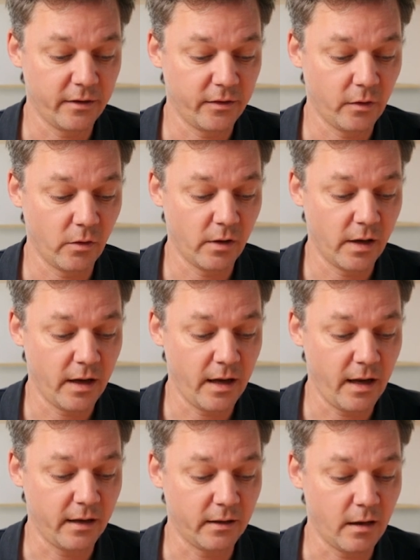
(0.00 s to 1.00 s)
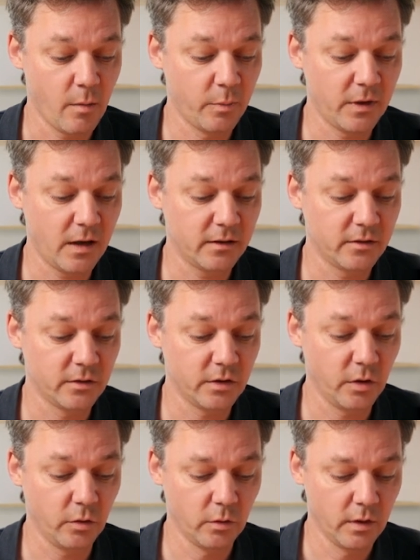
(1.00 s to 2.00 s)
I saw I had an update to
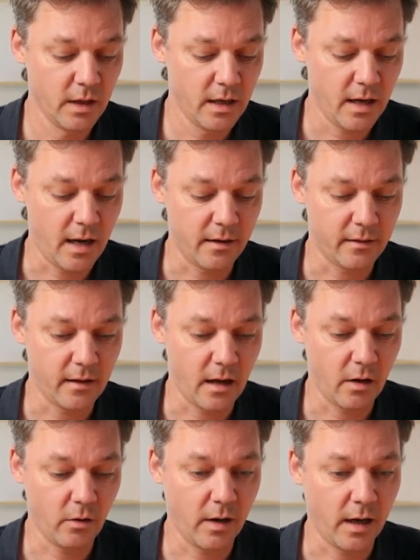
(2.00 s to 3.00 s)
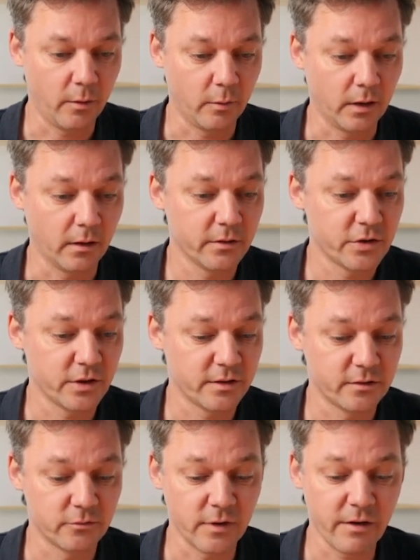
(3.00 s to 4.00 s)
do, and now I will
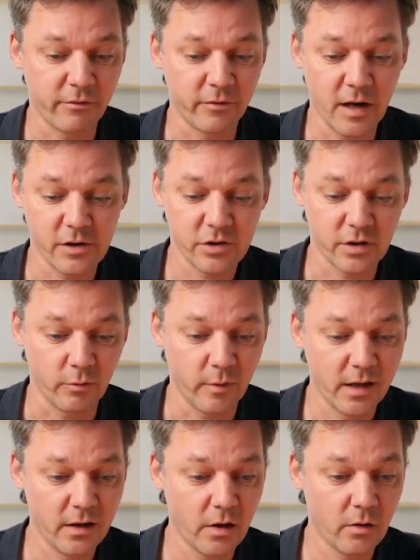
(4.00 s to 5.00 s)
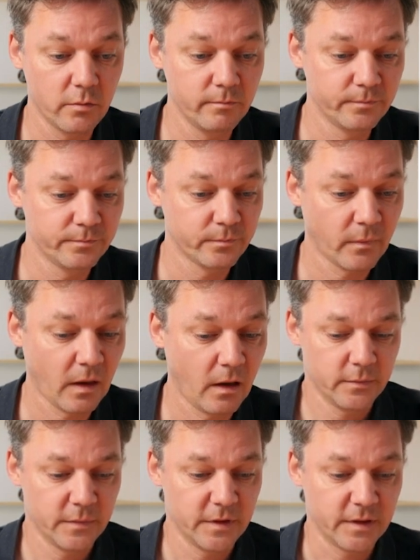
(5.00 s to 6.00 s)
just refresh the window.
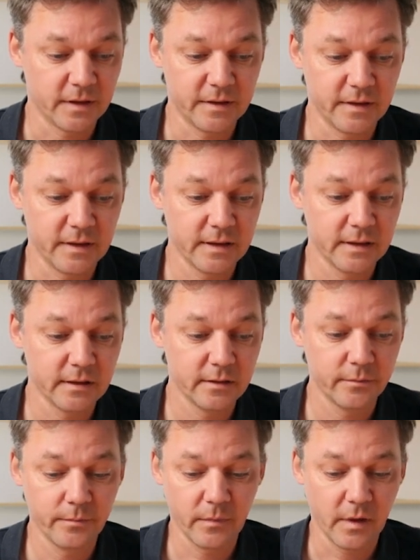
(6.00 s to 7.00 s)
Ta-da-da.